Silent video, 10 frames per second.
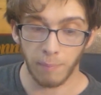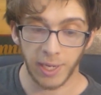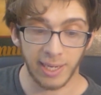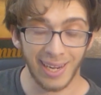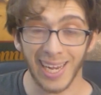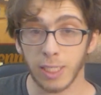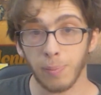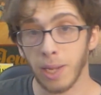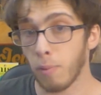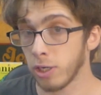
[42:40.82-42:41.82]
He didn't get to
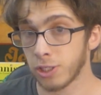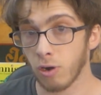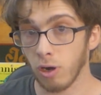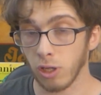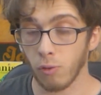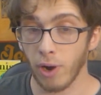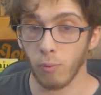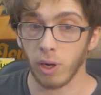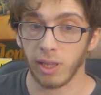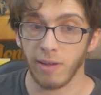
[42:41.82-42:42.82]
play Monte Carlo, where he
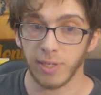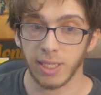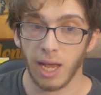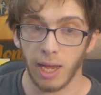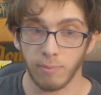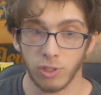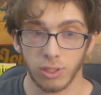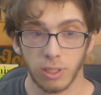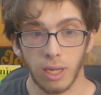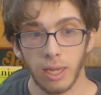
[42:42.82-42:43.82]
won 11
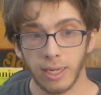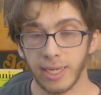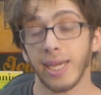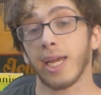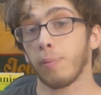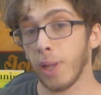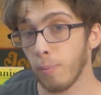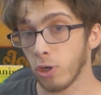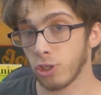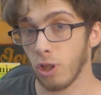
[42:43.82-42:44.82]
times. He did get to play
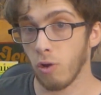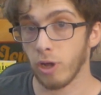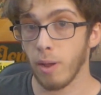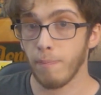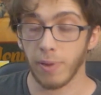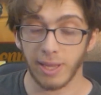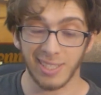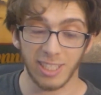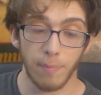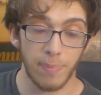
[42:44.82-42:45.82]
Barcelona, but
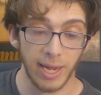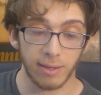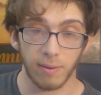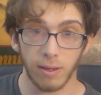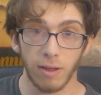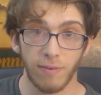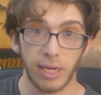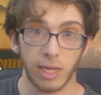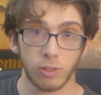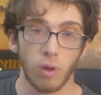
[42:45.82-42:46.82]
this is a big
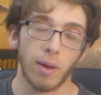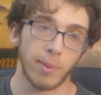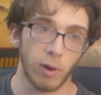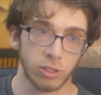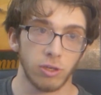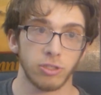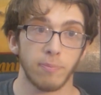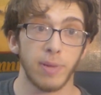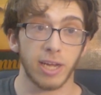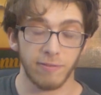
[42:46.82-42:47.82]
event as well. I mean, Barcelona's
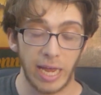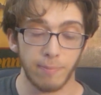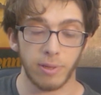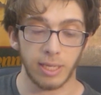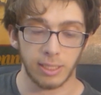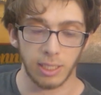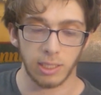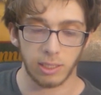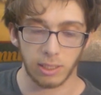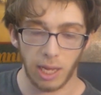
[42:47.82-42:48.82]
a big event, but this
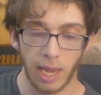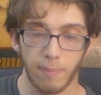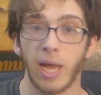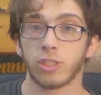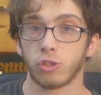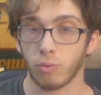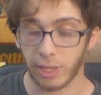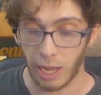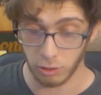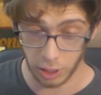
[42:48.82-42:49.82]
is a Masters
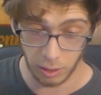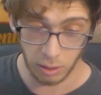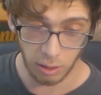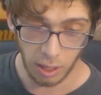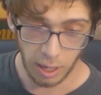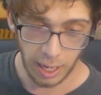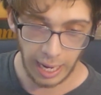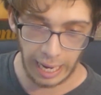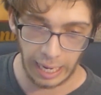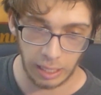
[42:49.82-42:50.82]
1000.
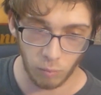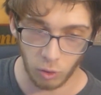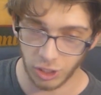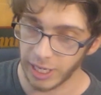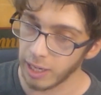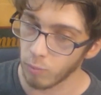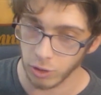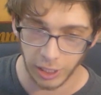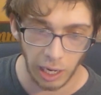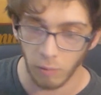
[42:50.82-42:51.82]
And we'll
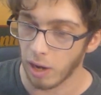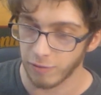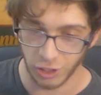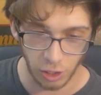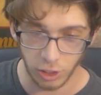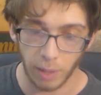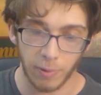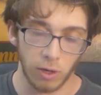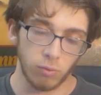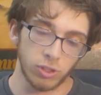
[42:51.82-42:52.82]
see how Rafa shows up
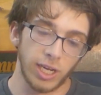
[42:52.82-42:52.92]
here.